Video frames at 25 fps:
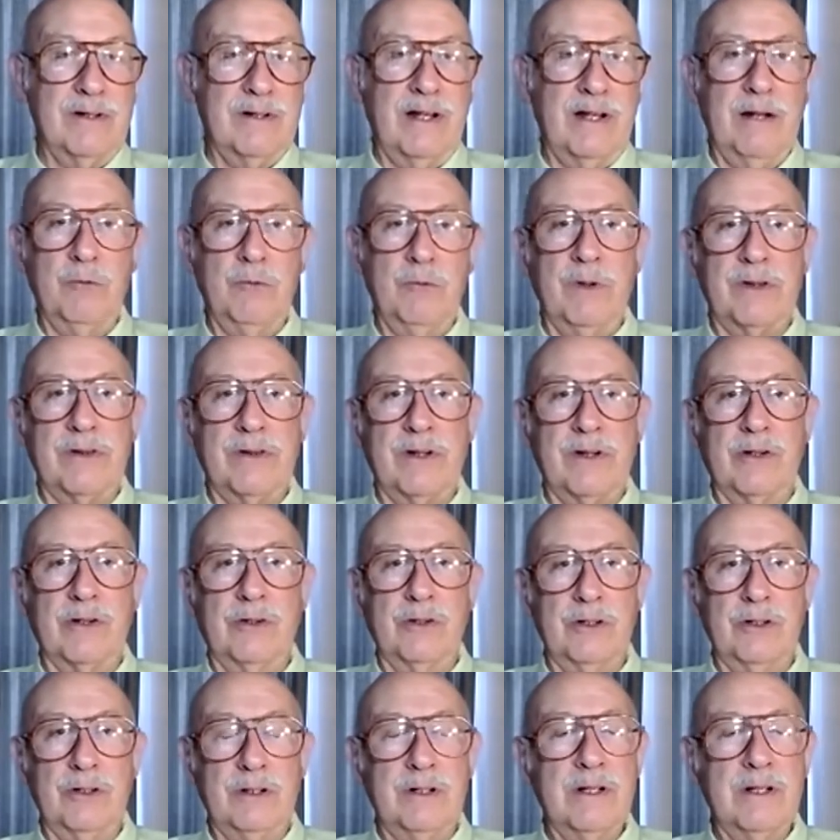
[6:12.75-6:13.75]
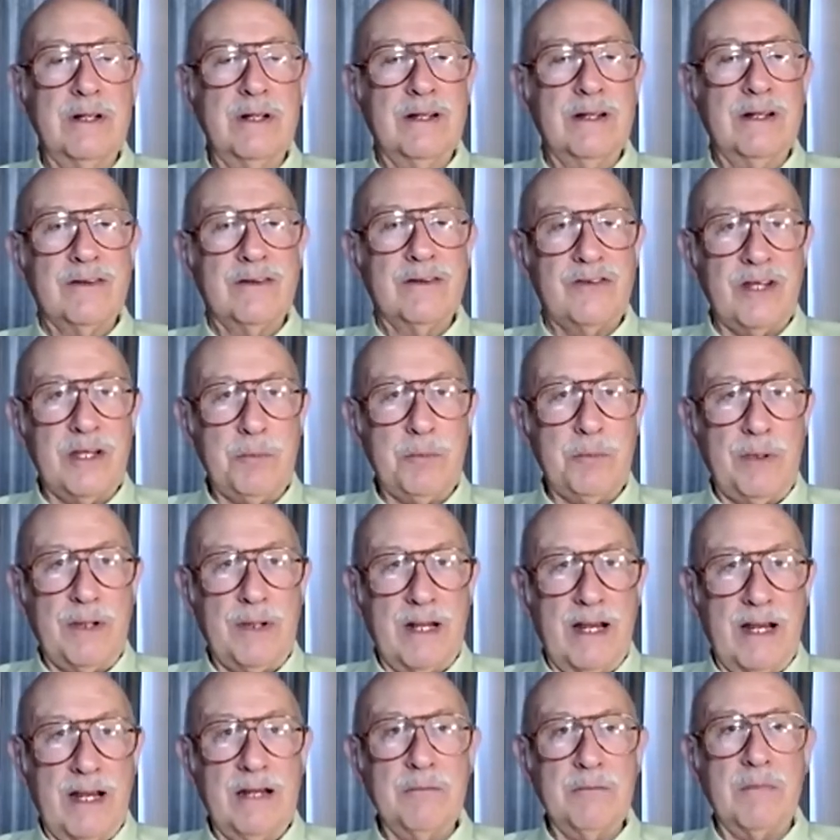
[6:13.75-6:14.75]
And with a good
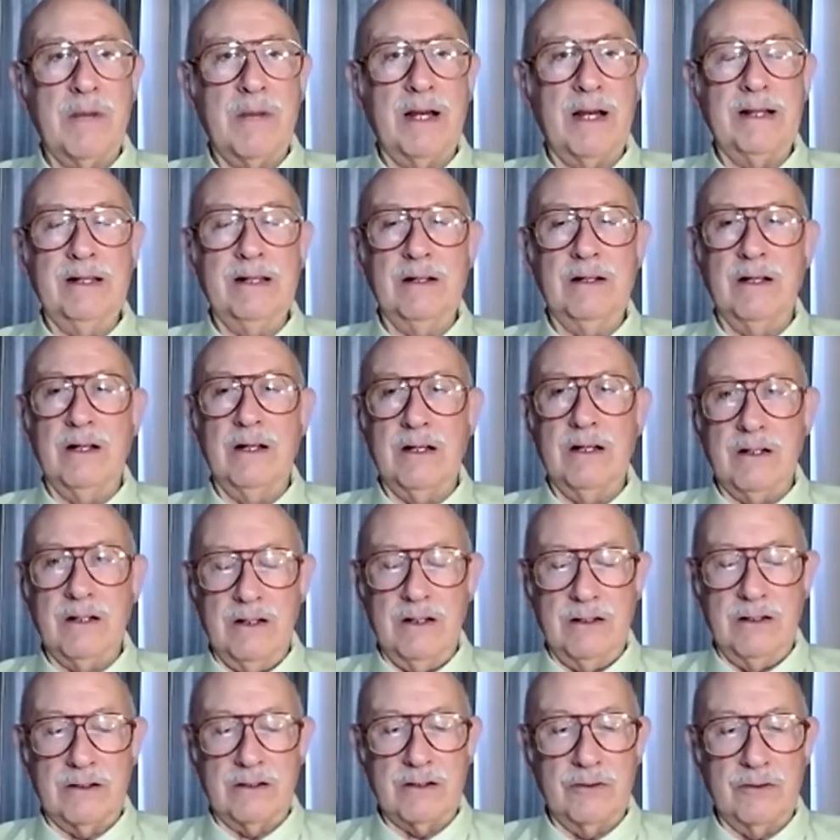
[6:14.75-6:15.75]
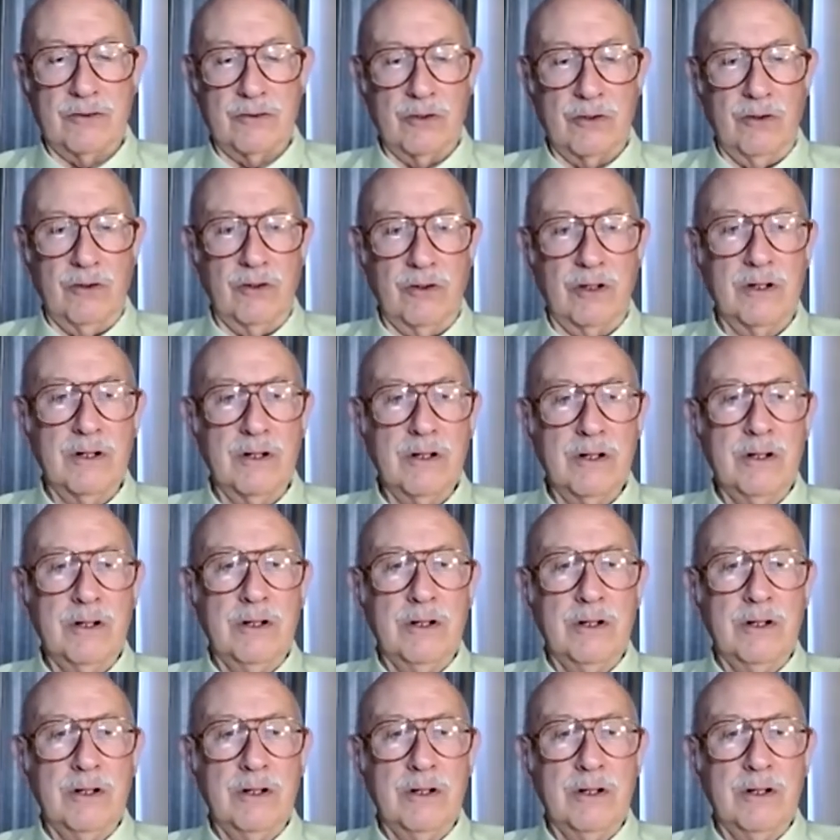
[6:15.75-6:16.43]
CPA, my controller,